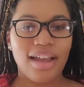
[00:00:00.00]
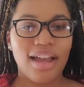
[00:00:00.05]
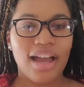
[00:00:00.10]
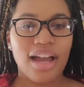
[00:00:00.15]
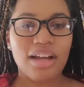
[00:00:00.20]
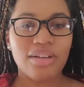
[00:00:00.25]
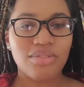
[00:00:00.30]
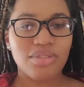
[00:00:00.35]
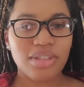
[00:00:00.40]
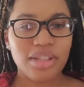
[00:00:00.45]

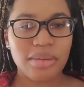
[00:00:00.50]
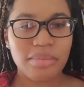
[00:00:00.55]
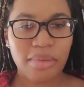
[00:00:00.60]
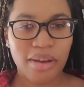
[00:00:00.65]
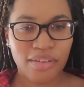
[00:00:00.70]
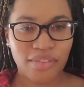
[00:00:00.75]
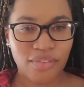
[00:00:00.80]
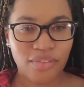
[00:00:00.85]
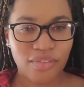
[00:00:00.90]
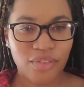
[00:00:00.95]
how'd you get
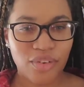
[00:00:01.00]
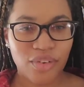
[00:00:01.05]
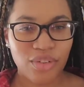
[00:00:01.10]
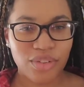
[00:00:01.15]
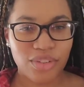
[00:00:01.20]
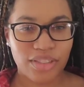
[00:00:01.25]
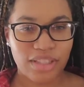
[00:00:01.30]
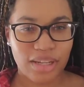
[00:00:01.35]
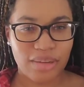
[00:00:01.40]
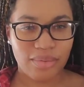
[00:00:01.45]
my
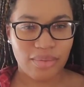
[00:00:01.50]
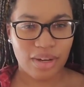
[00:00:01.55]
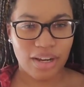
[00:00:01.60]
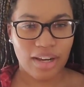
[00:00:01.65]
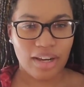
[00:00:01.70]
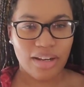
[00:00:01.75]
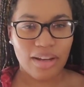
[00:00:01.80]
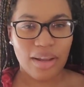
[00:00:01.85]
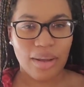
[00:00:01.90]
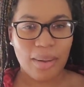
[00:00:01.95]
first name
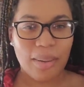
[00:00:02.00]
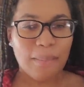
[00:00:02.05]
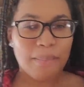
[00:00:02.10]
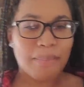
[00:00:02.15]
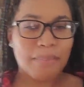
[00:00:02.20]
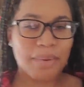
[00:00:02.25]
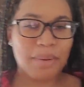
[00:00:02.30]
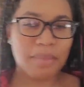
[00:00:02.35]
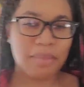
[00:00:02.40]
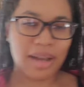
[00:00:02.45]
right,
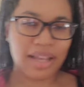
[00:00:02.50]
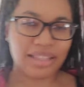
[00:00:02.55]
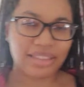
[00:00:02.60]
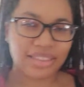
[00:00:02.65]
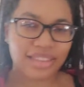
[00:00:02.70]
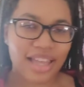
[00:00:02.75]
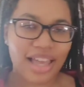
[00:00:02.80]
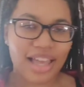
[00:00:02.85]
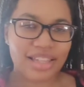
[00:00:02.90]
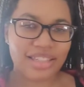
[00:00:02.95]
but my
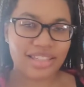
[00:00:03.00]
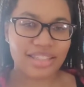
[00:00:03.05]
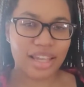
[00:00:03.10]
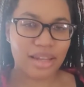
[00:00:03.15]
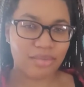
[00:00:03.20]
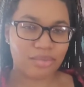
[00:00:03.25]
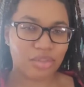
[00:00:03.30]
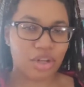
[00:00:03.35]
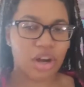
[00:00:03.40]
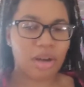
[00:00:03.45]
last
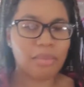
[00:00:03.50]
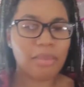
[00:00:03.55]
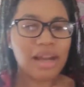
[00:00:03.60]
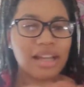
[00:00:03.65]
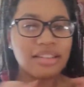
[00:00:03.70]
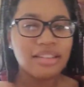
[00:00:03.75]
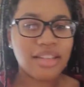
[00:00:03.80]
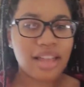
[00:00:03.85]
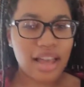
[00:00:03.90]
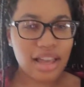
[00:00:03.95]
name wrong? My
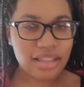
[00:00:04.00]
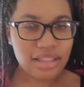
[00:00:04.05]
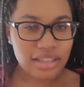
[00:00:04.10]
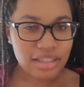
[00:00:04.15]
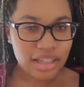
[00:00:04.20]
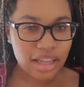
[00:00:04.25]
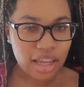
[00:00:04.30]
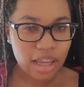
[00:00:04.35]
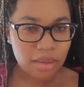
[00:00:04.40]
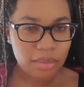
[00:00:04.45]
last
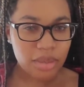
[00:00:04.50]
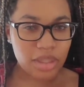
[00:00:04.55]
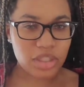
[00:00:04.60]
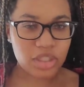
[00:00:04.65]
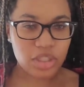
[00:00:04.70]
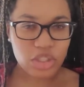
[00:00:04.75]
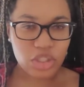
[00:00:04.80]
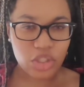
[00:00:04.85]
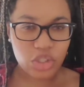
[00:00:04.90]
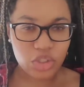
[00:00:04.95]
name
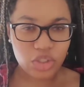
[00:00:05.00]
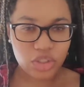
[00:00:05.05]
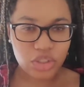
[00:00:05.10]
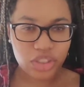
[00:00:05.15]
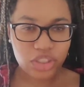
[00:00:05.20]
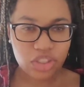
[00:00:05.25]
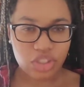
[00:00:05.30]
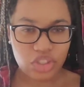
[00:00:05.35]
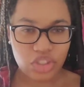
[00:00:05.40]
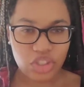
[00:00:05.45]
is
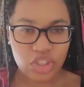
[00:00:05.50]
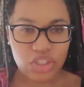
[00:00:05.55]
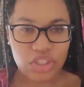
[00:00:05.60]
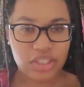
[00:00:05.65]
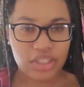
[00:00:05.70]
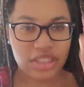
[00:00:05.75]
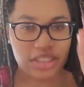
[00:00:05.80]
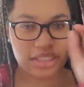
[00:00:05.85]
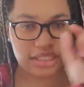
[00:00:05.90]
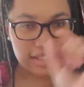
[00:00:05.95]
literally
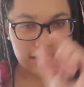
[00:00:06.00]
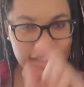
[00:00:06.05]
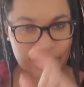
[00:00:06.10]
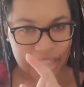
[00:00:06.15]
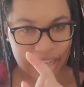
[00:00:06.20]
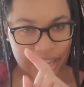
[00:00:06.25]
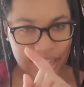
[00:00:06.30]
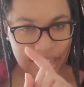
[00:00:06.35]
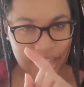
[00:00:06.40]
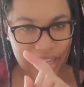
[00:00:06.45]
just
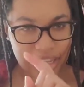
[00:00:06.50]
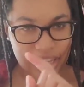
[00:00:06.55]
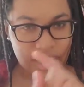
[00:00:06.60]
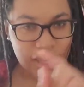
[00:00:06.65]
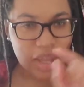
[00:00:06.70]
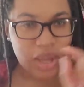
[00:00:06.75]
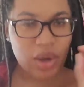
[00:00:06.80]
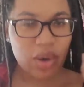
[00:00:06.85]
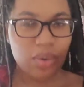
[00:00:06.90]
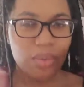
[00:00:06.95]
Day
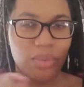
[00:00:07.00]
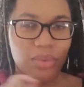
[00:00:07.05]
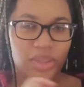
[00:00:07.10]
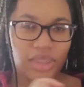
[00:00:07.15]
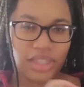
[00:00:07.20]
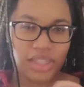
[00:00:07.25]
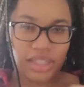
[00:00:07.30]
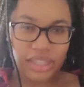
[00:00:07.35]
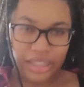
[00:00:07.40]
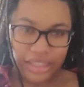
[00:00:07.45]
with
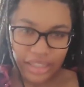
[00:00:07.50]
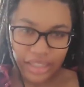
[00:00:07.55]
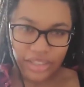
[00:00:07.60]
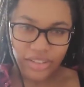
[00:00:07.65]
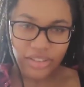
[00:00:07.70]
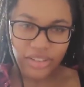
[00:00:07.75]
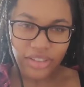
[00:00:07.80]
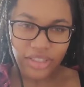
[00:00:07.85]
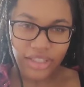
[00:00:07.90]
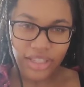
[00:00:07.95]
an E
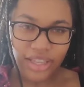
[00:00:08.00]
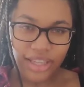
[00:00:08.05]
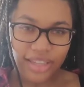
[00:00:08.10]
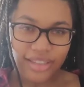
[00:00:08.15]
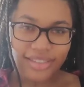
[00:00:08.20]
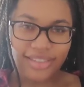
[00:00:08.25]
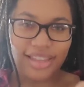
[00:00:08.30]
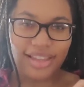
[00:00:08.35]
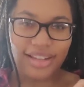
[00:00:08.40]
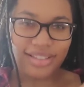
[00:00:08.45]
on the
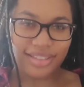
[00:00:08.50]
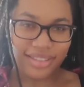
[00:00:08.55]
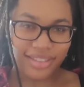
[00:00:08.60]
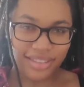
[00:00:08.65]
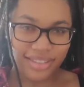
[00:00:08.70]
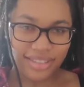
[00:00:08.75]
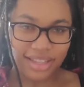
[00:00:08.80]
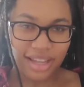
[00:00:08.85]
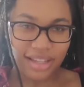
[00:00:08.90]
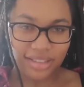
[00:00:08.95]
end that is
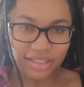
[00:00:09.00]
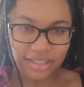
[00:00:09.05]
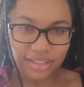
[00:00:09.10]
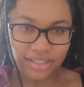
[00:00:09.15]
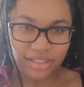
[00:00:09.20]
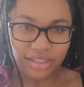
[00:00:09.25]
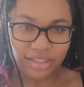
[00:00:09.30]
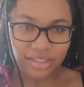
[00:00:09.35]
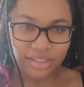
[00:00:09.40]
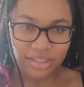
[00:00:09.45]

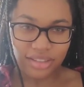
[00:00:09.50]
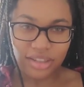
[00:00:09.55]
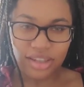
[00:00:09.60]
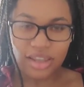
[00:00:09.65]
silent.